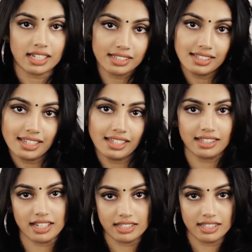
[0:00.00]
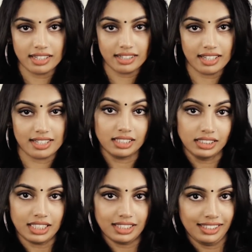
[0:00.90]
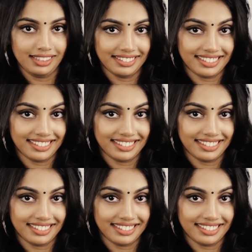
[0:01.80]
and dancing and dancing and still dancing.